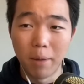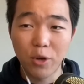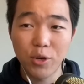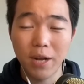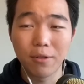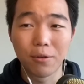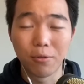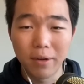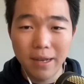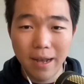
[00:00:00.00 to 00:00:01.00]
Marjorie Taylor
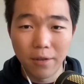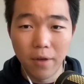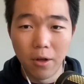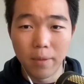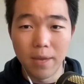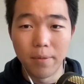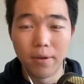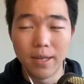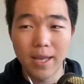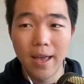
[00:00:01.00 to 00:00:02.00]
Greene out of all
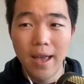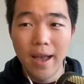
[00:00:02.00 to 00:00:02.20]
people, is that